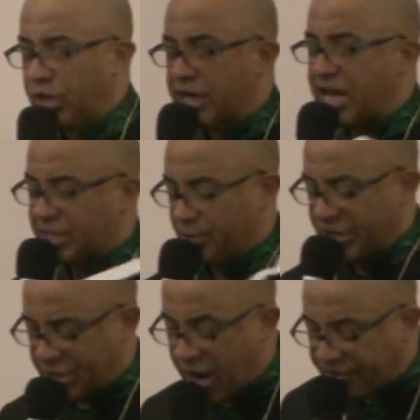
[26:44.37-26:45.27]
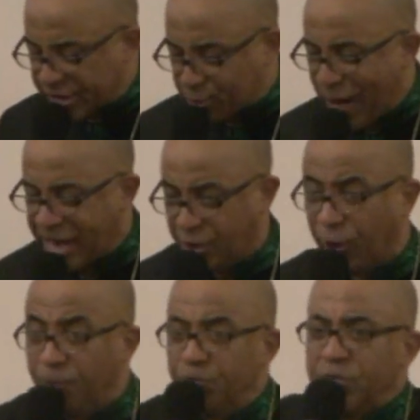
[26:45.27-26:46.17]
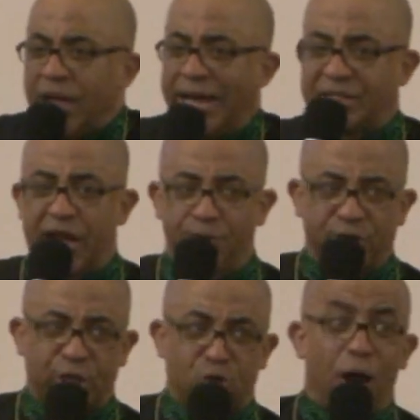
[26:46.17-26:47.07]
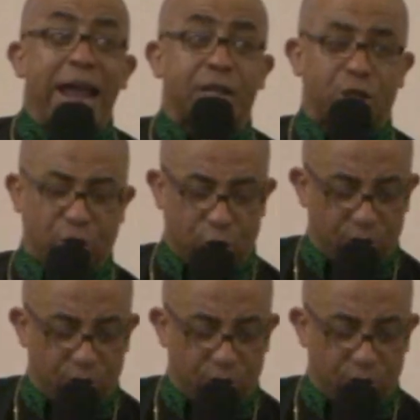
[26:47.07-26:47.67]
customer service manual and something strikes you,